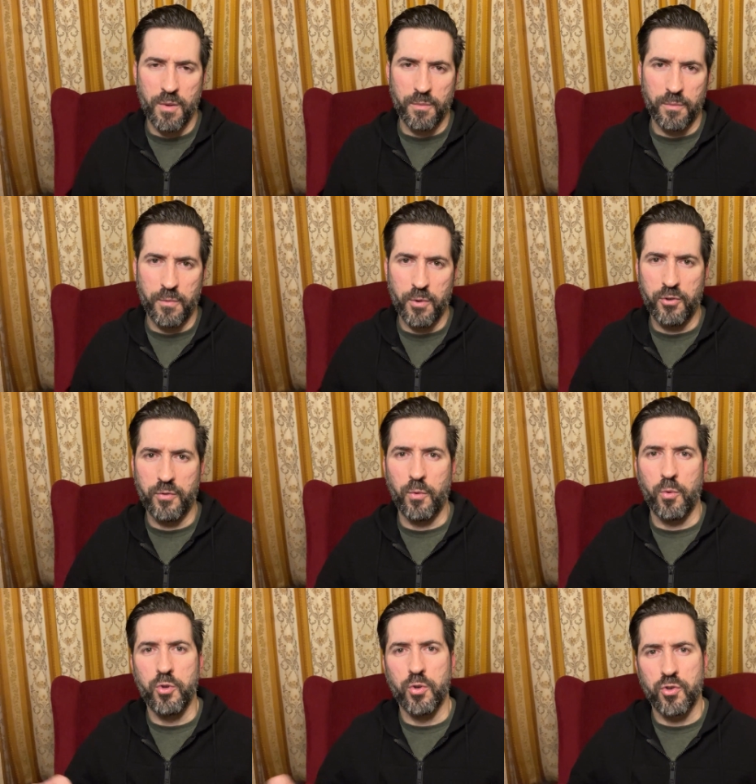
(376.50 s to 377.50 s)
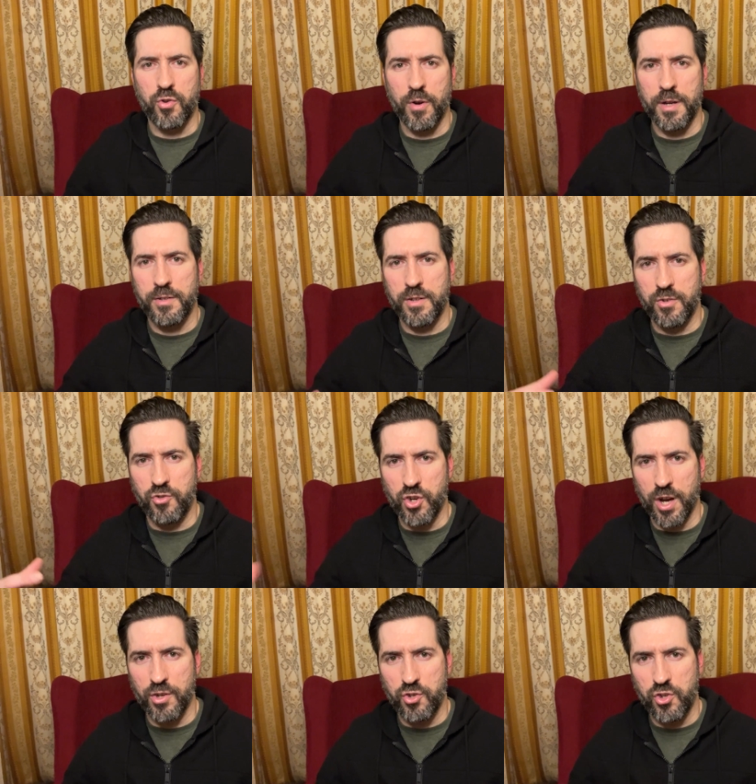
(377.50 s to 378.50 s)
First of all, you're trying to
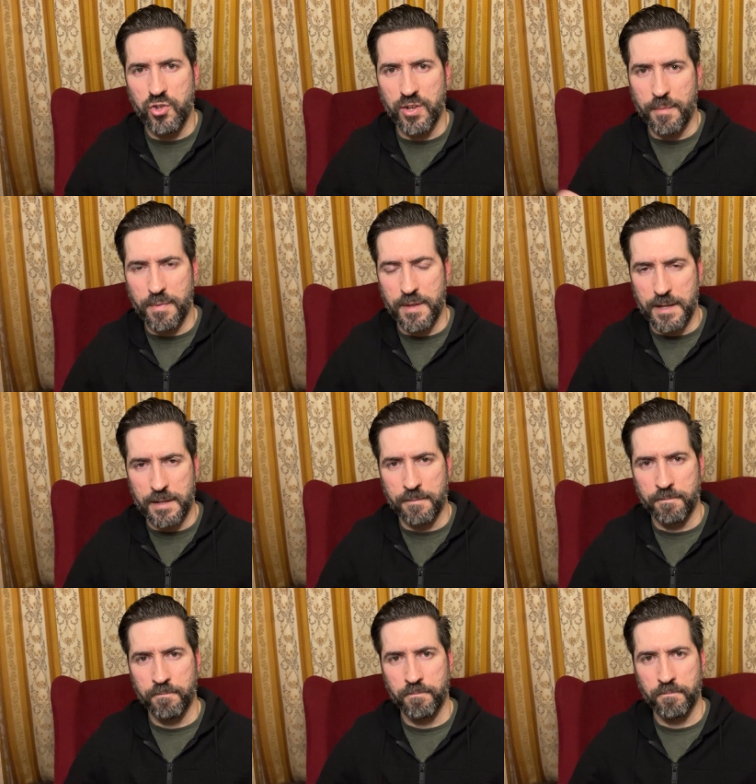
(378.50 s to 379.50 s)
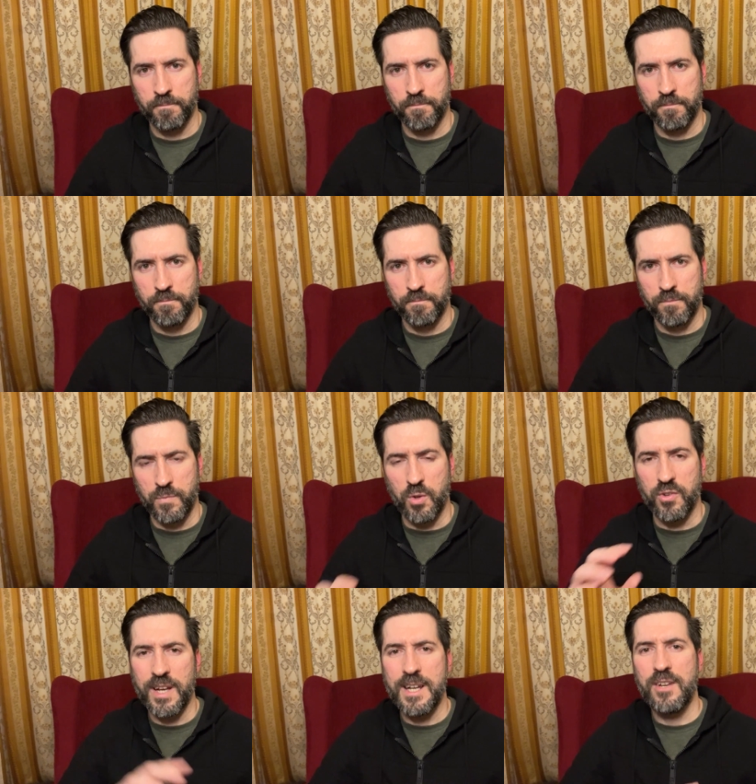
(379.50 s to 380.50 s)
judge something. You're
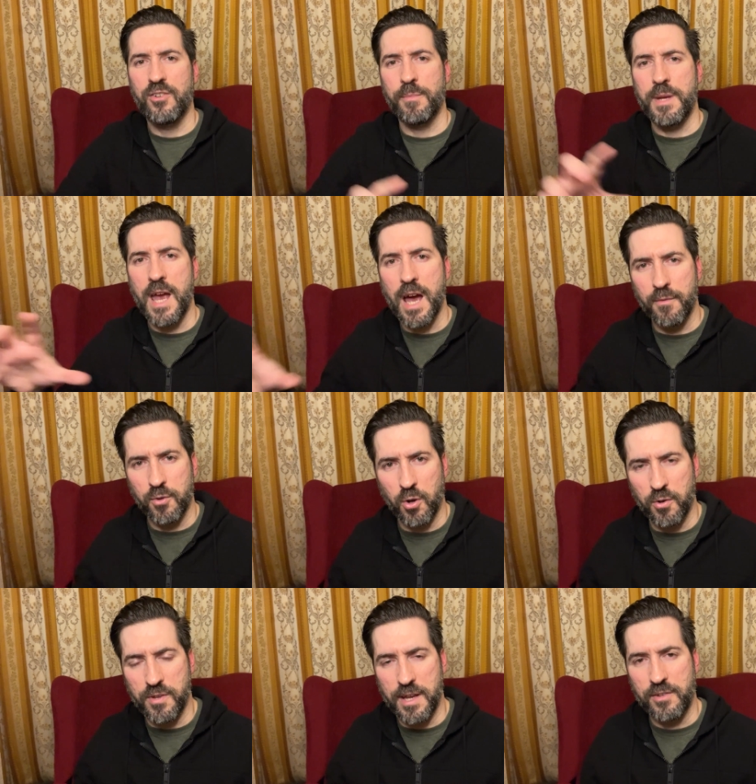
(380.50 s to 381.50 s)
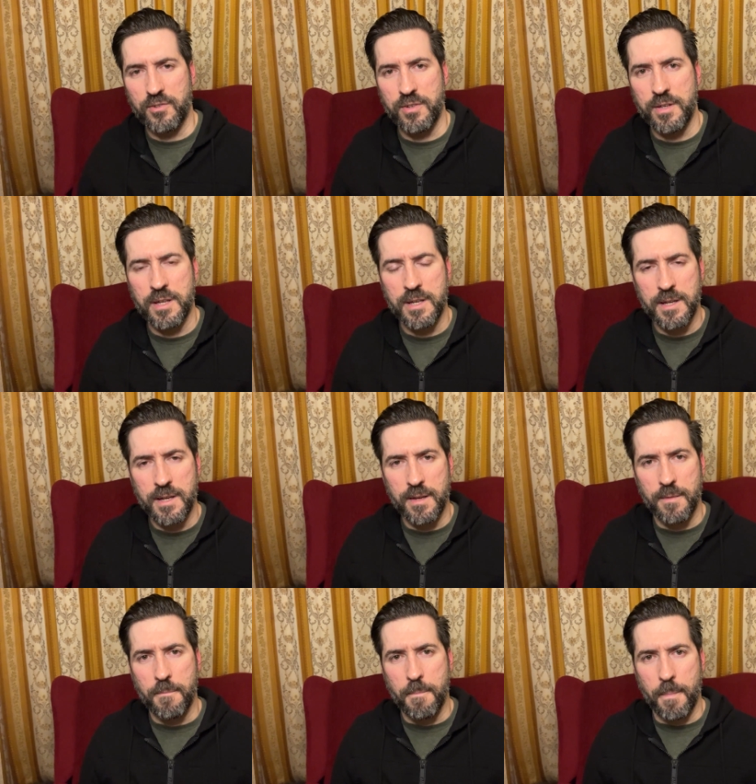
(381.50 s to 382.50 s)
taking something out of context,
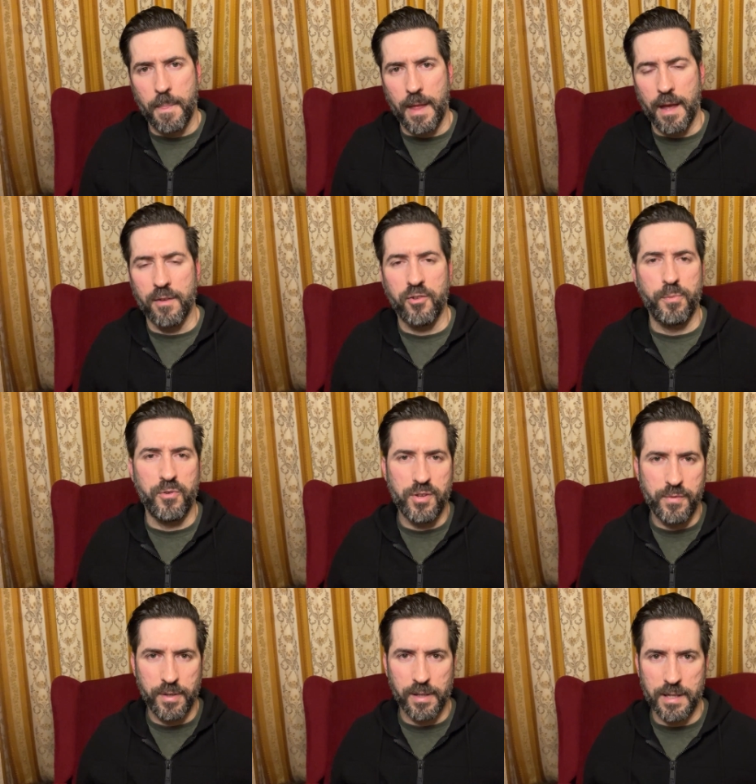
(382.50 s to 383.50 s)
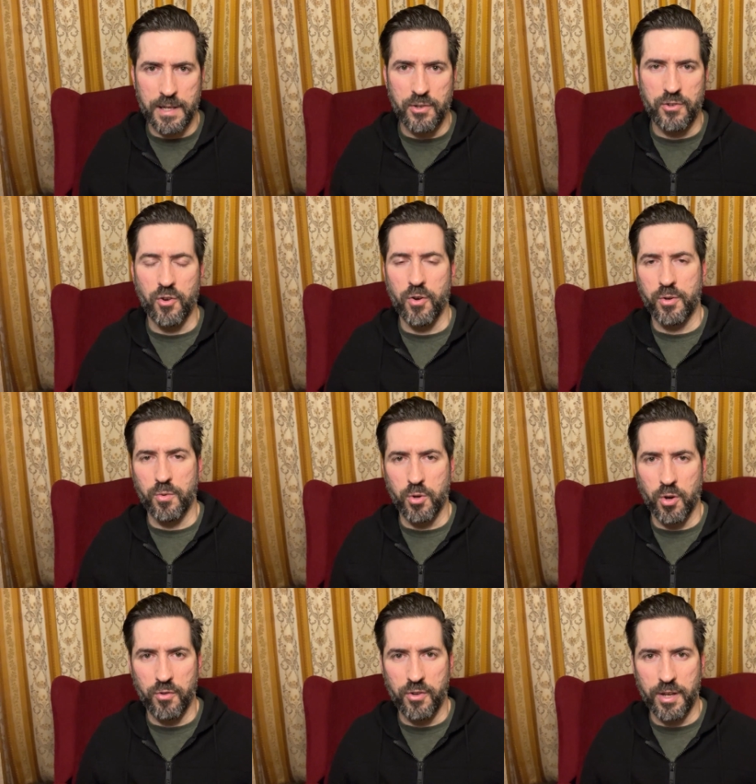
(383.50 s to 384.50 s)
specifically historical
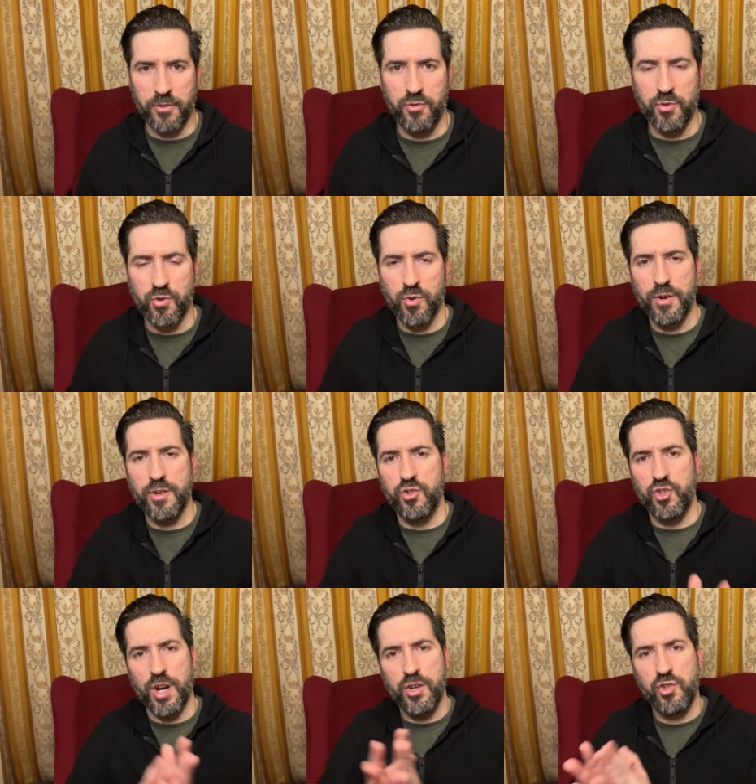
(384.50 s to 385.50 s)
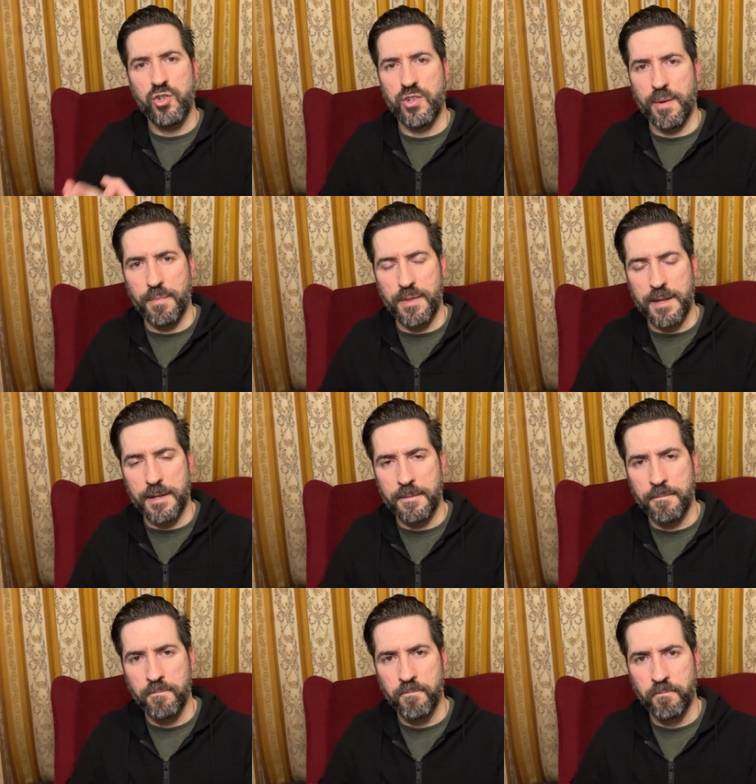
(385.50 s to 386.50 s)
context. You're trying to judge something
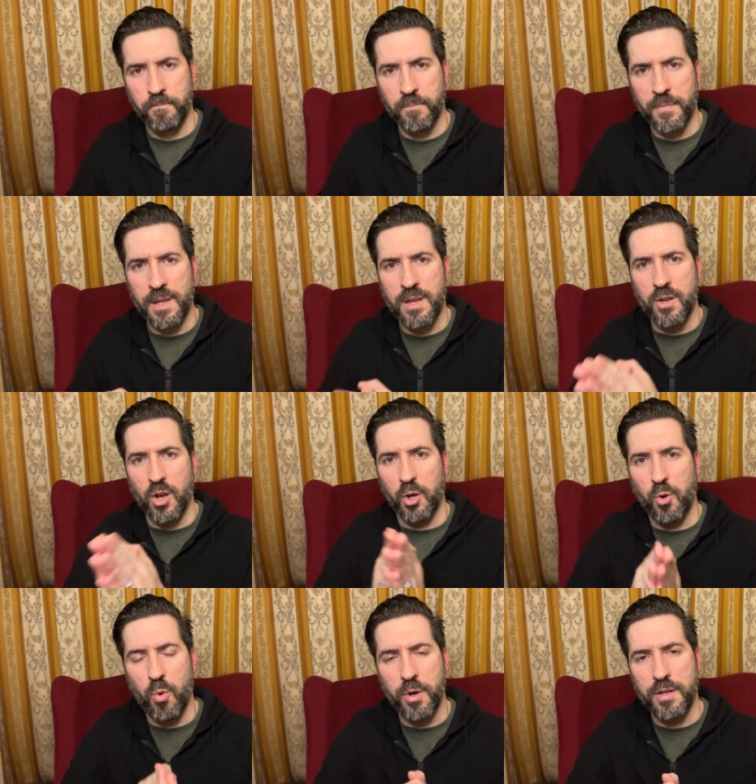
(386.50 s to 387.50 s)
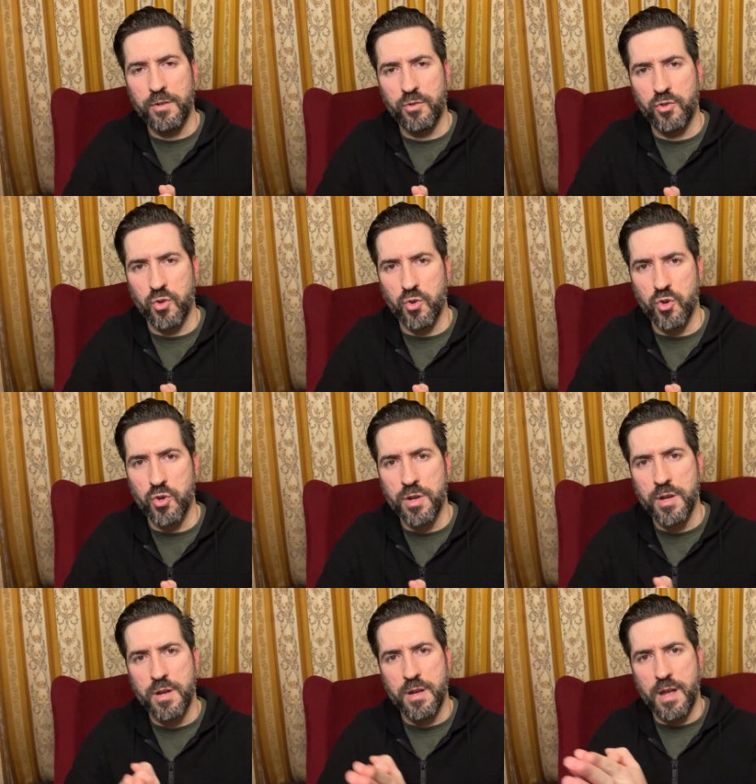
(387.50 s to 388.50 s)
according to
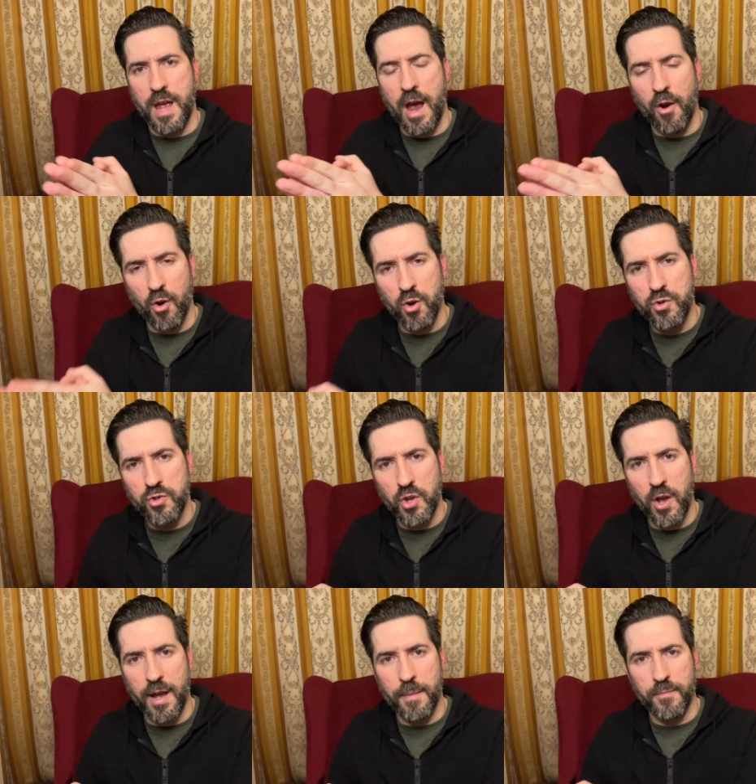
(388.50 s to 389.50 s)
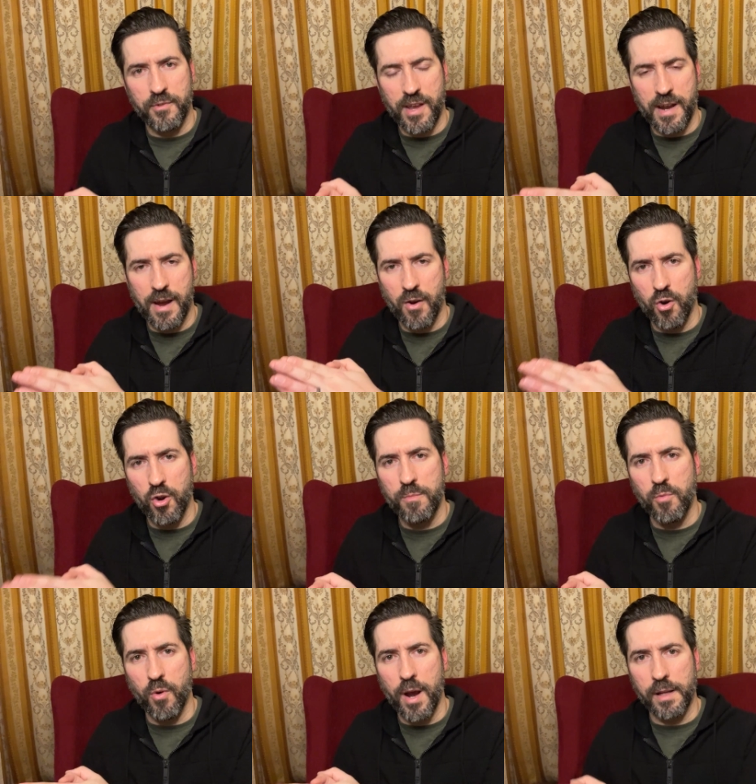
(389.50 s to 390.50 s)
our own times and our own
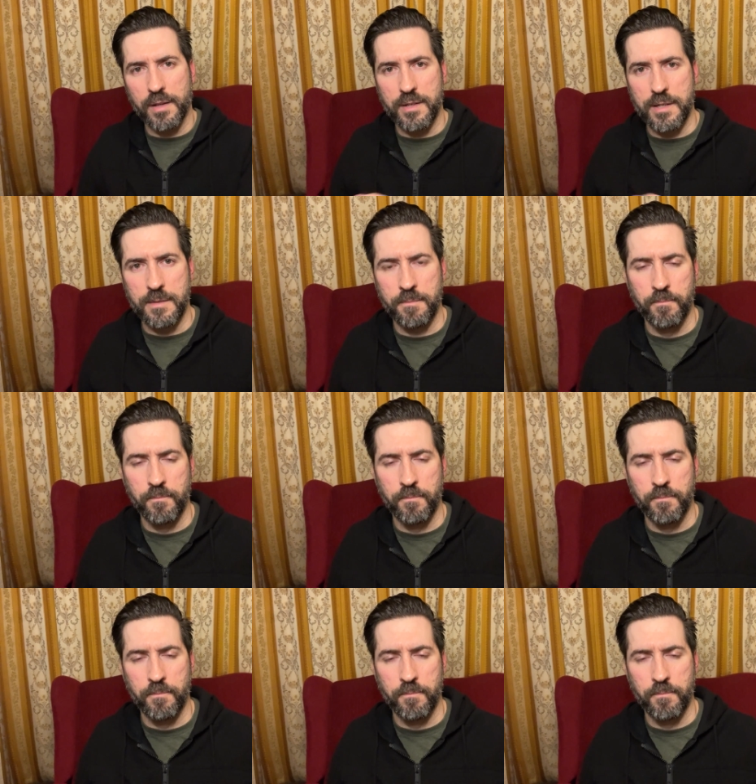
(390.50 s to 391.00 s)
morality,